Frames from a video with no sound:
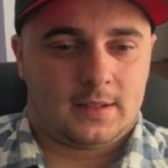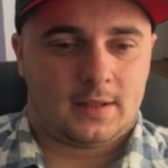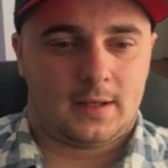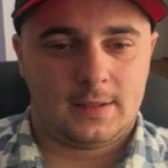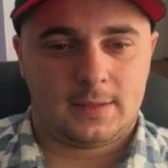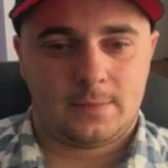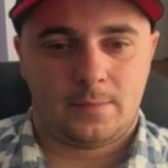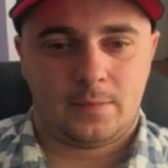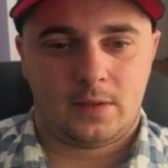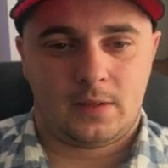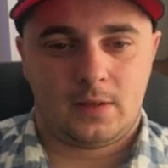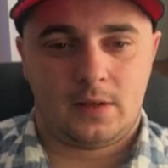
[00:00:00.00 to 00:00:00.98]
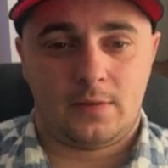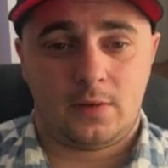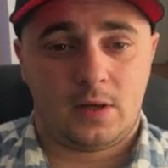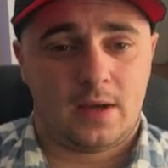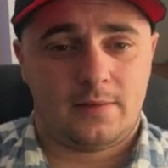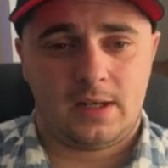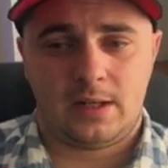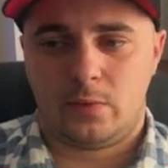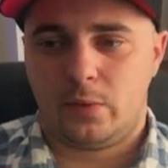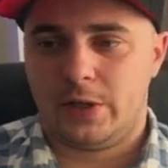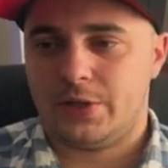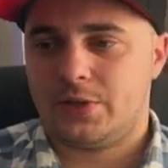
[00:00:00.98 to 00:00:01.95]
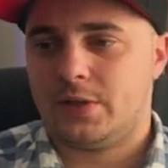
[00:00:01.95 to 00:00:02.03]
guys. If you have any
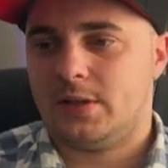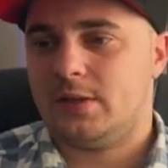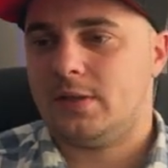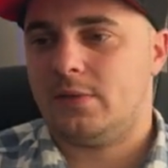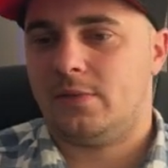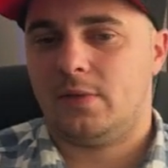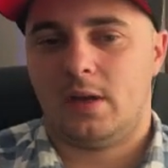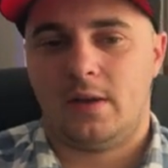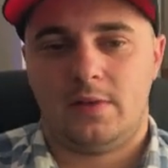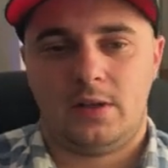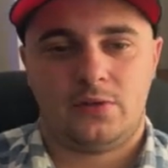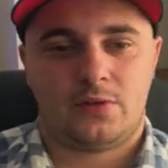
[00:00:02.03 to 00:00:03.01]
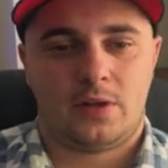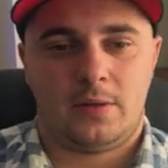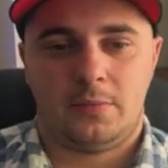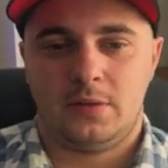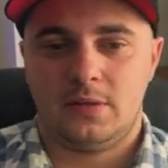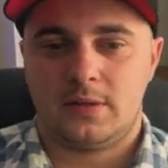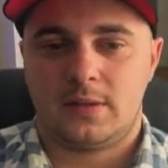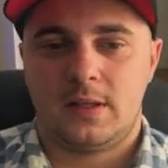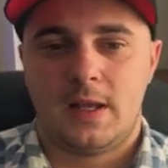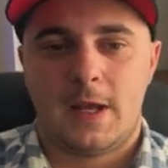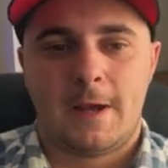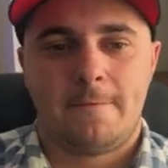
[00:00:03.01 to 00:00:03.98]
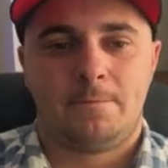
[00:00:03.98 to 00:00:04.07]
questions, if you have any troubles,
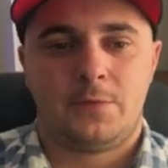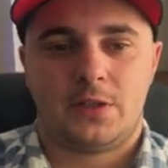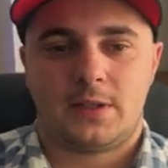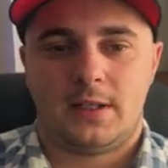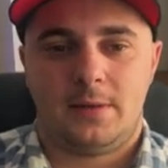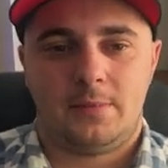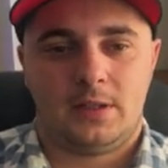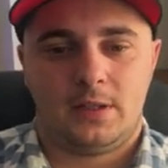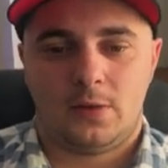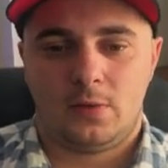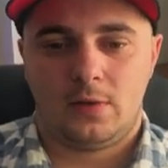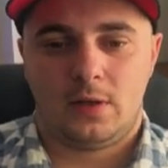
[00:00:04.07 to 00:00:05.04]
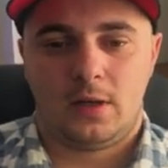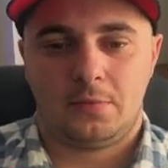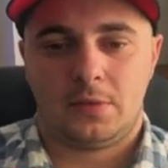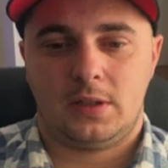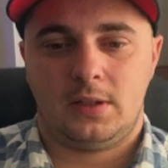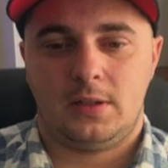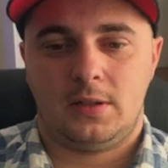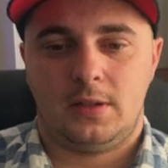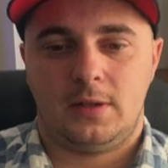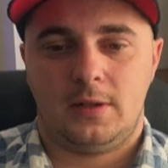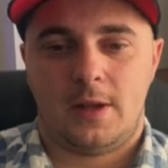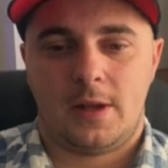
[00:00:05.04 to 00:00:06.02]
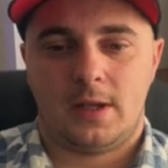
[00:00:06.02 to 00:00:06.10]
just let me know. I'm
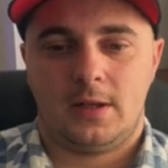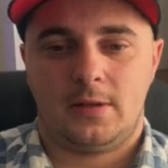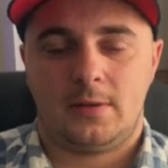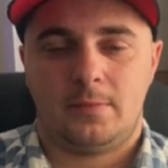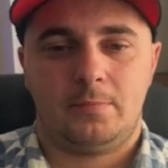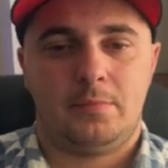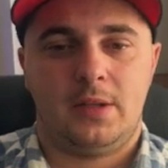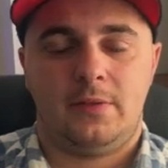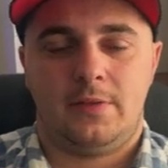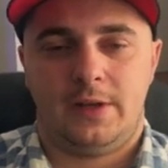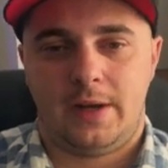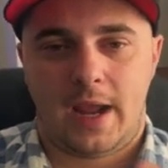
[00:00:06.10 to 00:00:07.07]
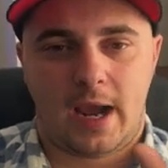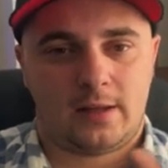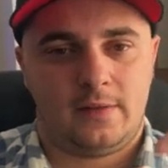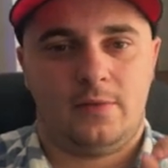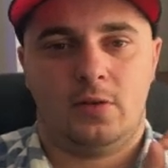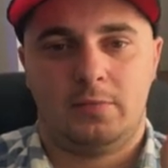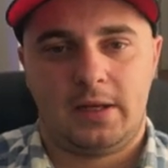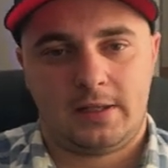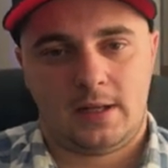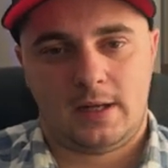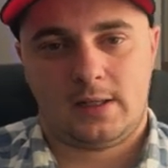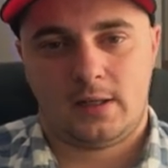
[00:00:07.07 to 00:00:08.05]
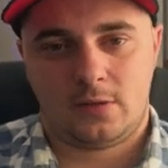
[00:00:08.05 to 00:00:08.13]
gonna be very active on my
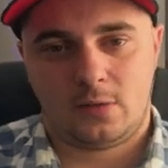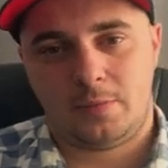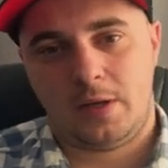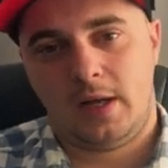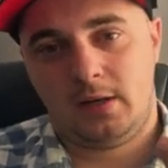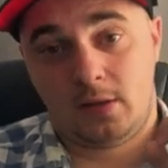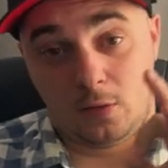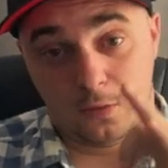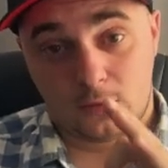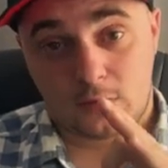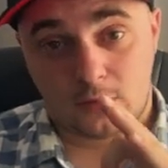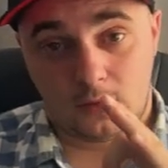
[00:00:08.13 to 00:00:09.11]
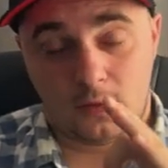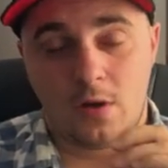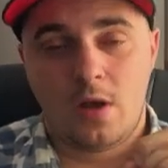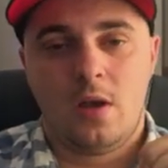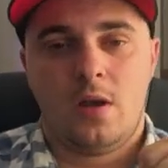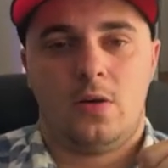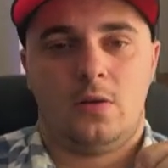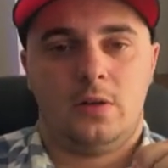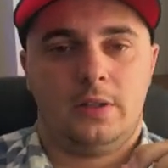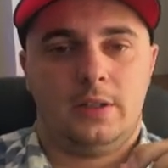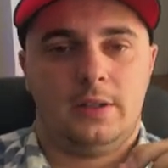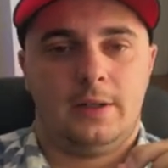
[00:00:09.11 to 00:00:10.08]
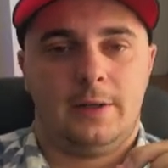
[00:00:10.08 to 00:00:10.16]
Telegram group and also
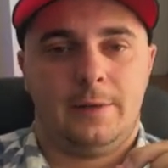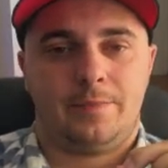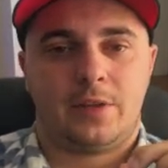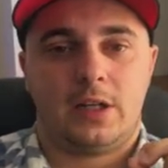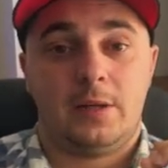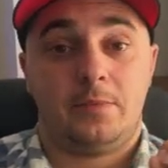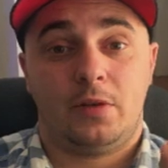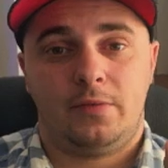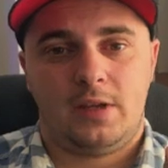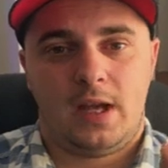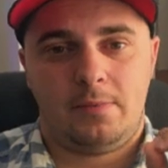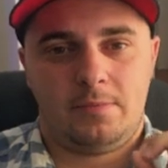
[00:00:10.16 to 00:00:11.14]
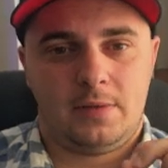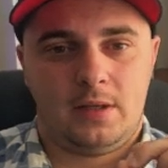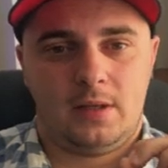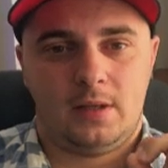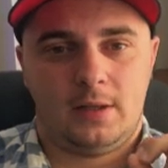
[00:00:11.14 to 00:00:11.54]
on Crypto VIP